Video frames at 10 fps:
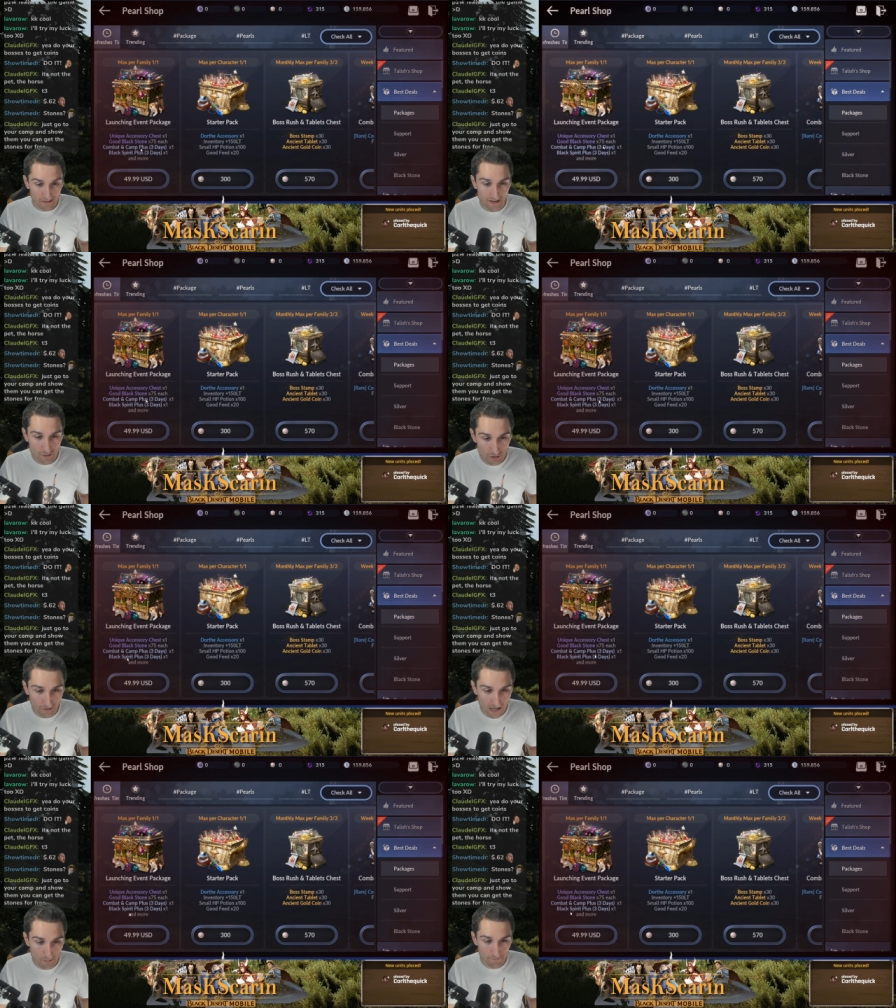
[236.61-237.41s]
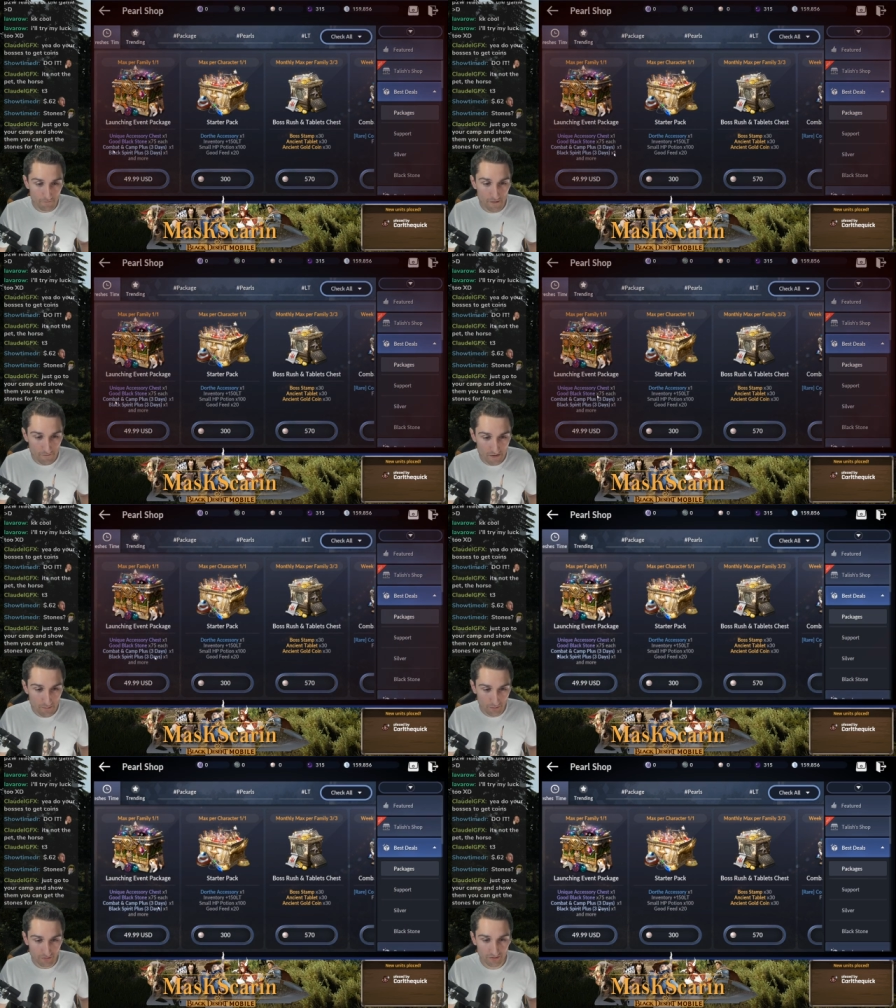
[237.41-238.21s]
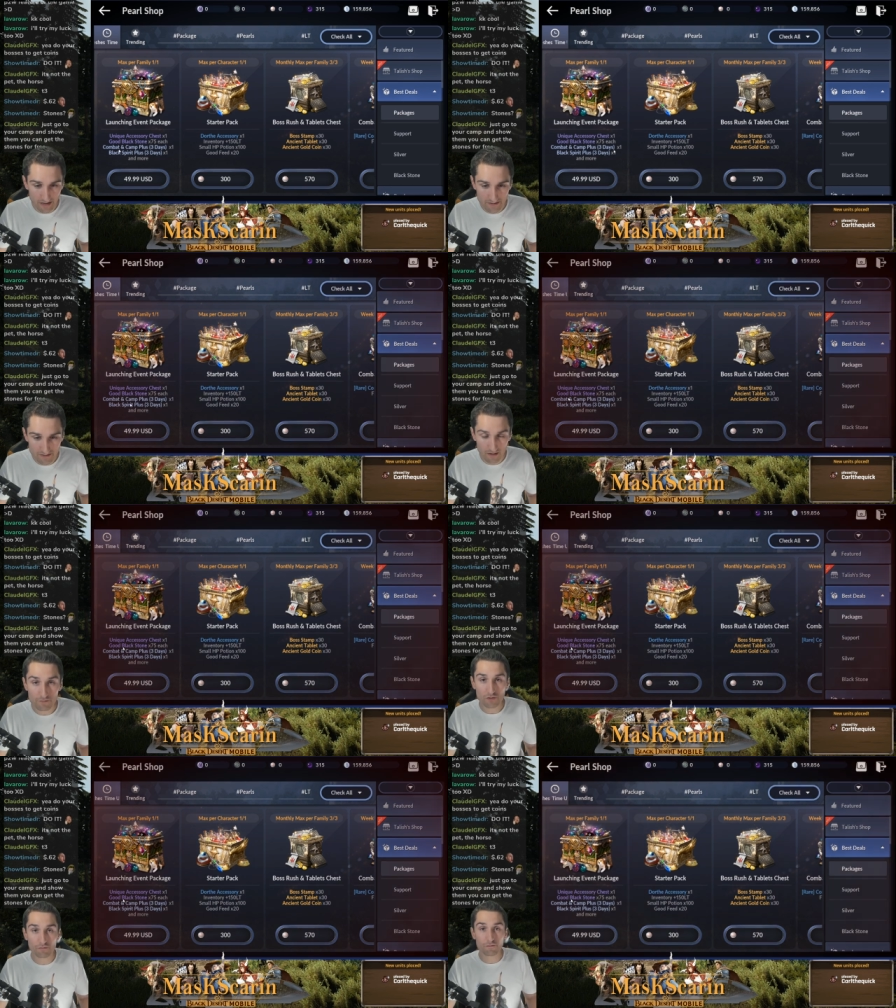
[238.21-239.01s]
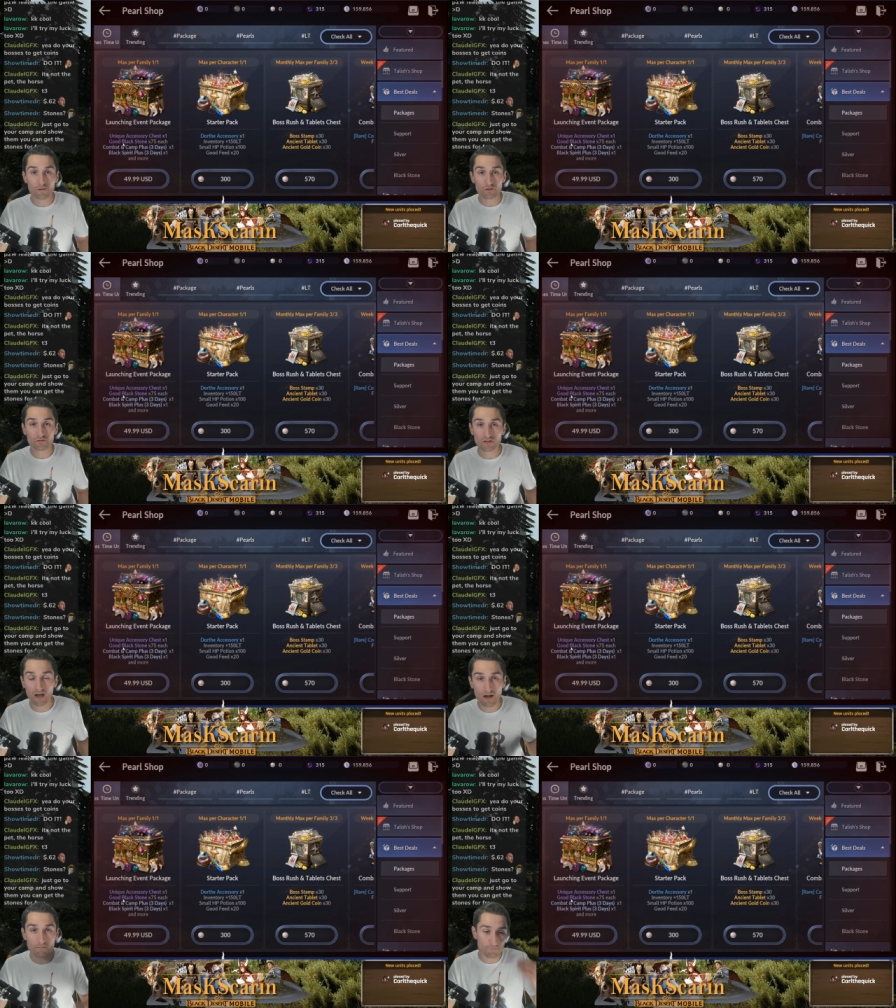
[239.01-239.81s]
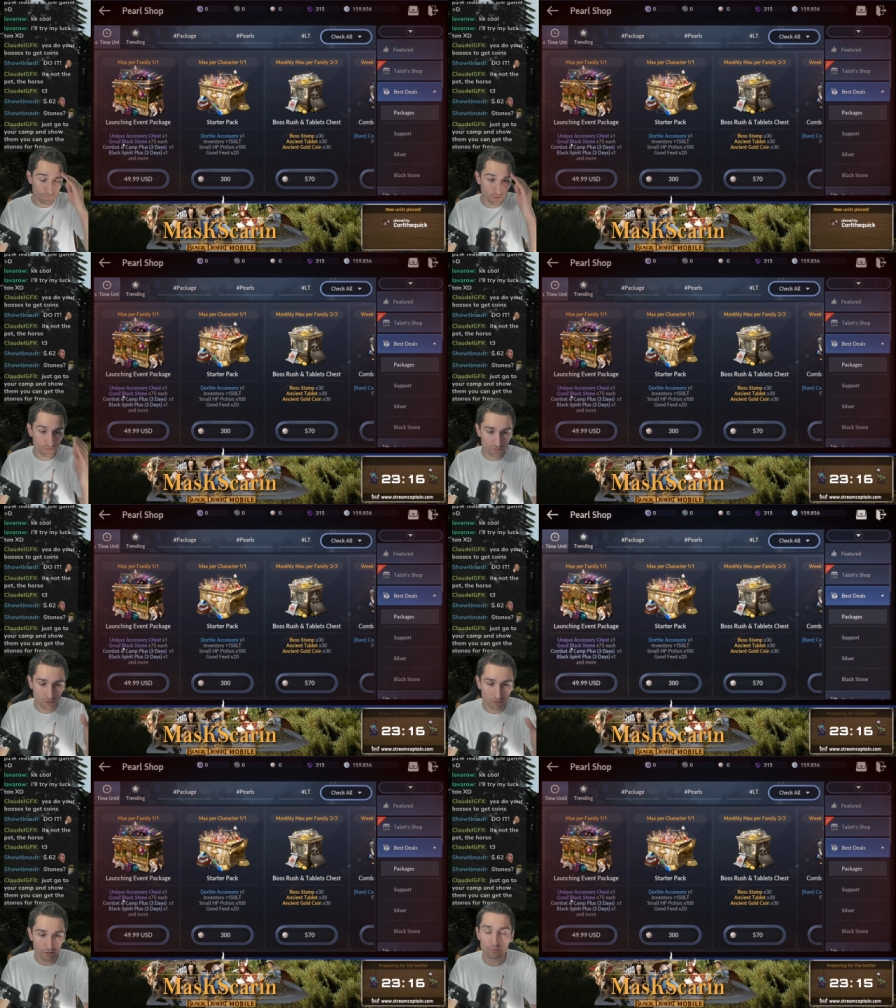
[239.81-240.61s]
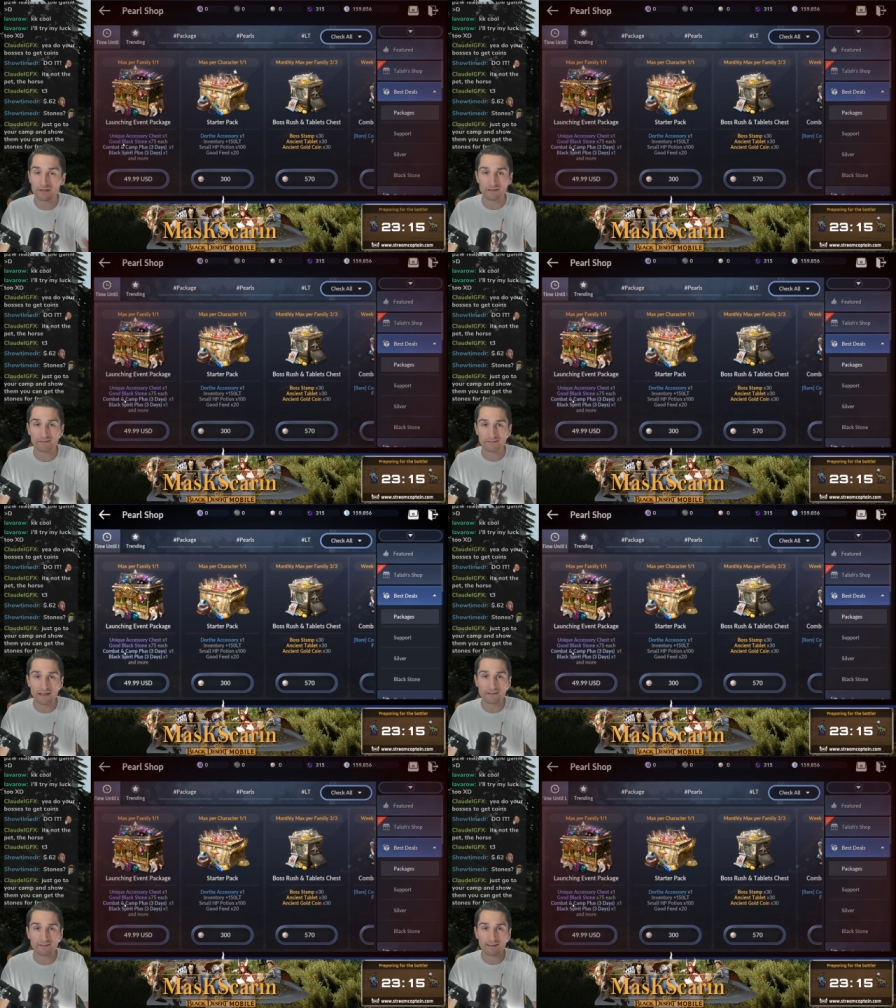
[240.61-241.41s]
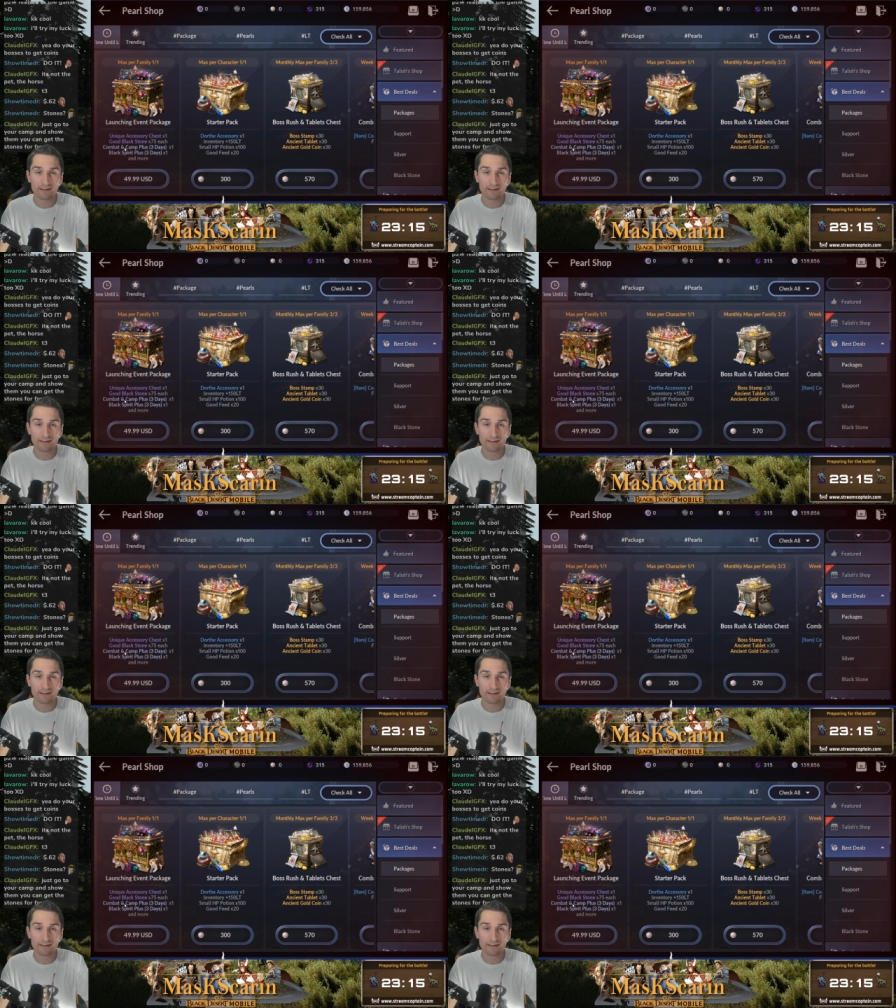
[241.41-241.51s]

They took up 50% of your first come, first look real estate.